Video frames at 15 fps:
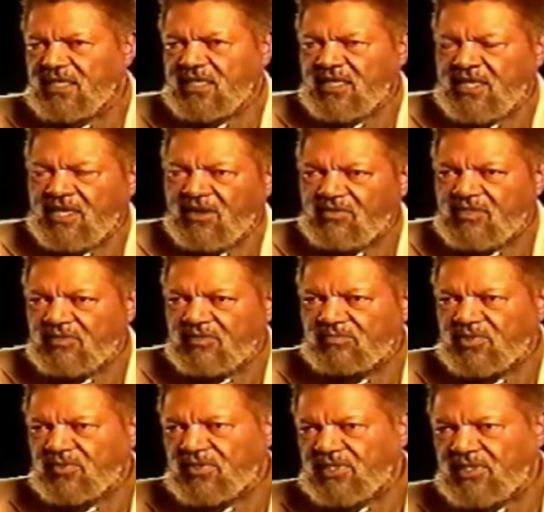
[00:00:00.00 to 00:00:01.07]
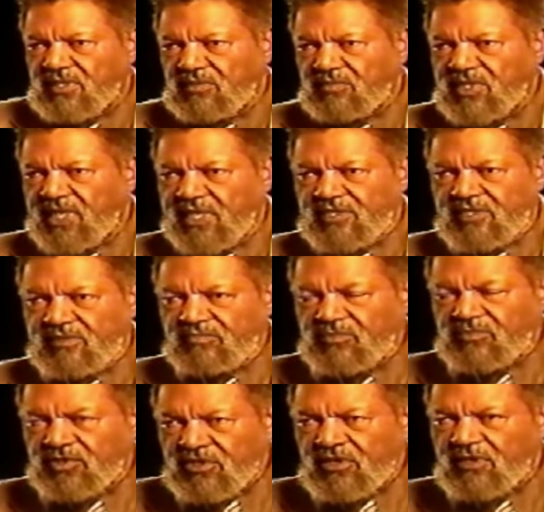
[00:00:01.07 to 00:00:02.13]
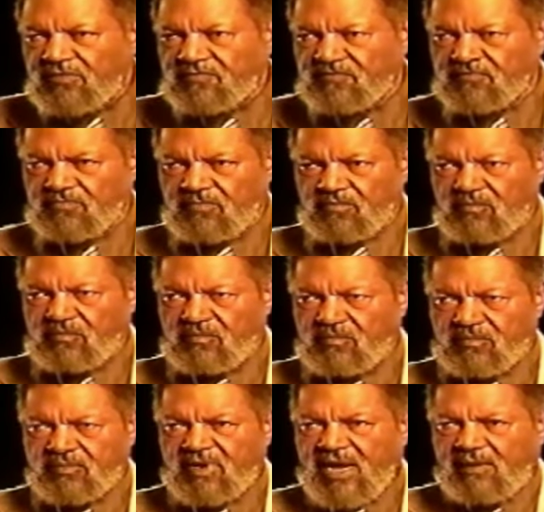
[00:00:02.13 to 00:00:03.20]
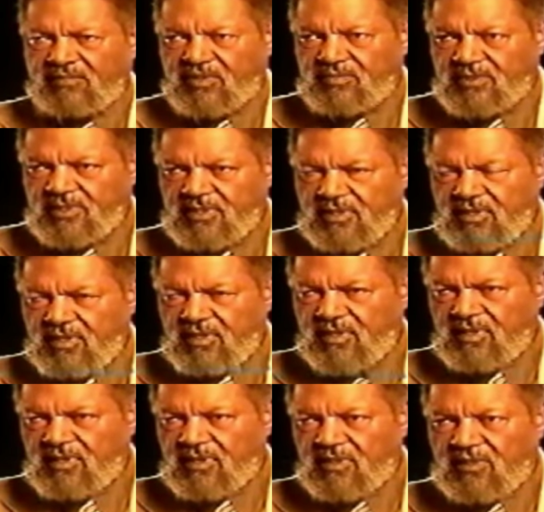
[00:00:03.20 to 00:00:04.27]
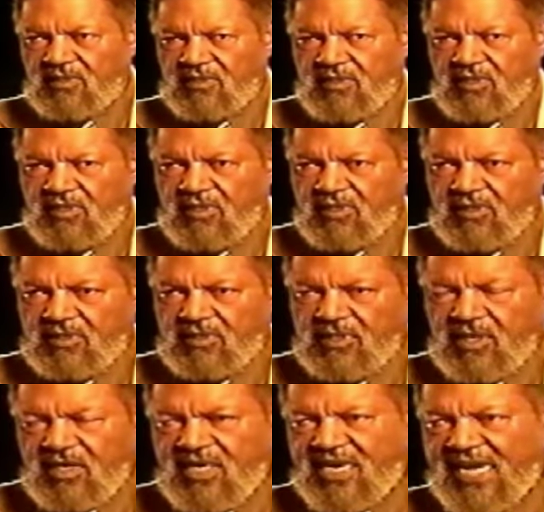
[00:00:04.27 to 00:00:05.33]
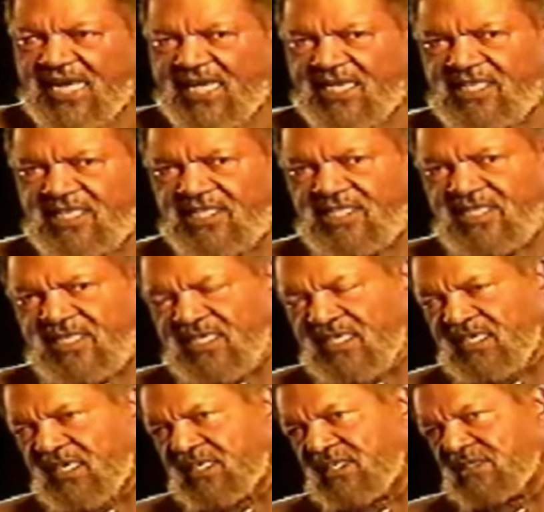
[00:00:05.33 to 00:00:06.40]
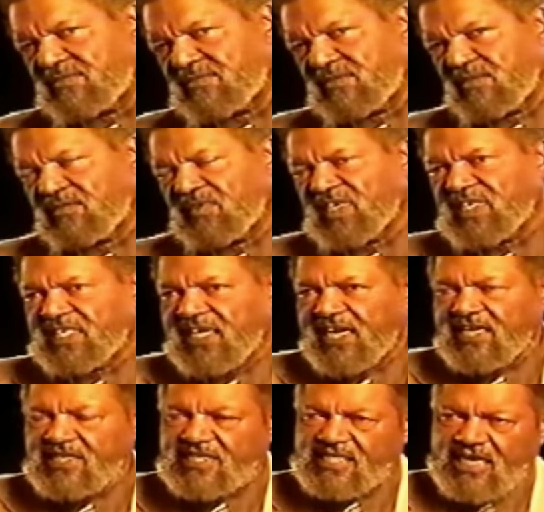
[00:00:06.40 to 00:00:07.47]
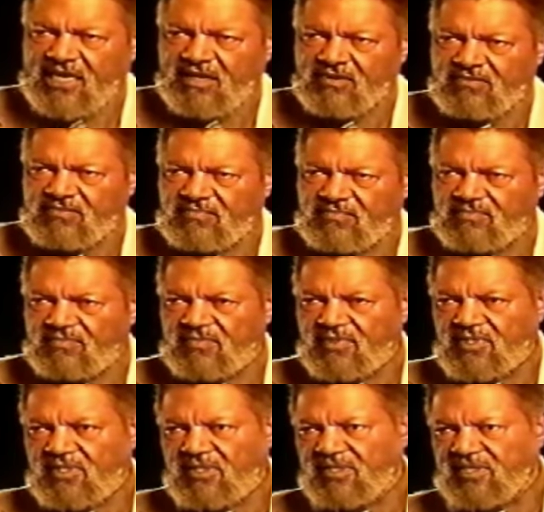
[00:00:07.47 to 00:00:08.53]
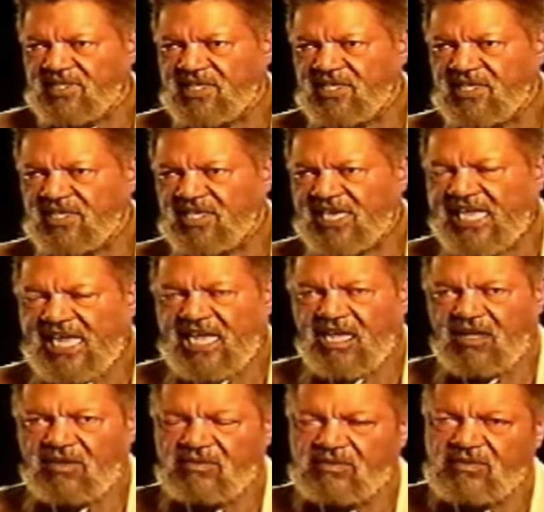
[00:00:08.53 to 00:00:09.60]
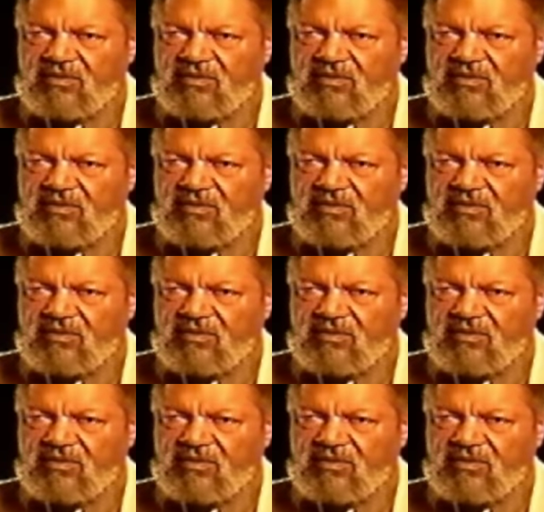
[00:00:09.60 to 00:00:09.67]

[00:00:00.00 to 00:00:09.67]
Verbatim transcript: in our community, we had some turf problems. The young guys, teenagers from one side of town didn't allow